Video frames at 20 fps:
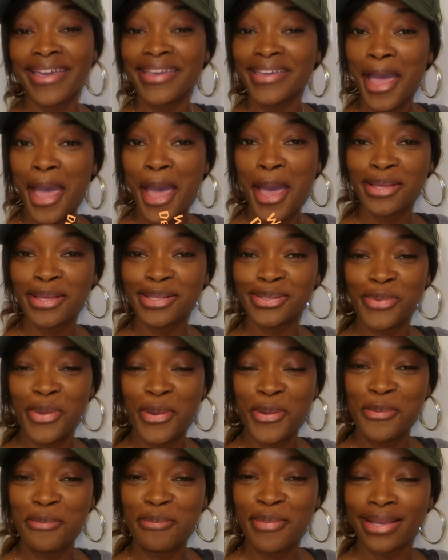Hey guys,
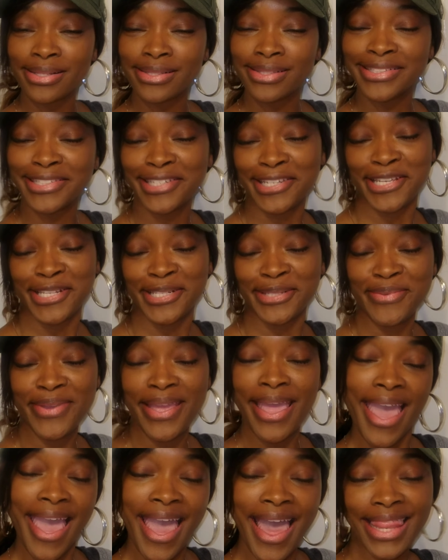welcome back to Dee's
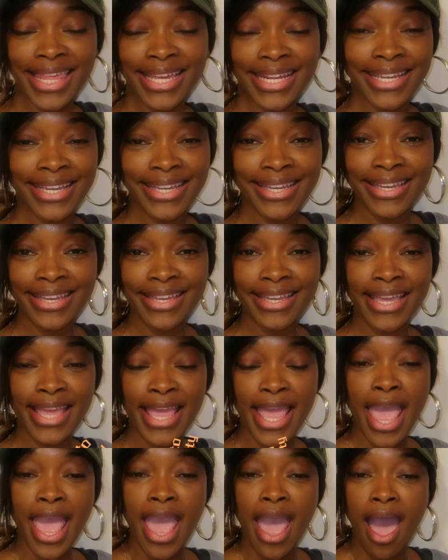Reality.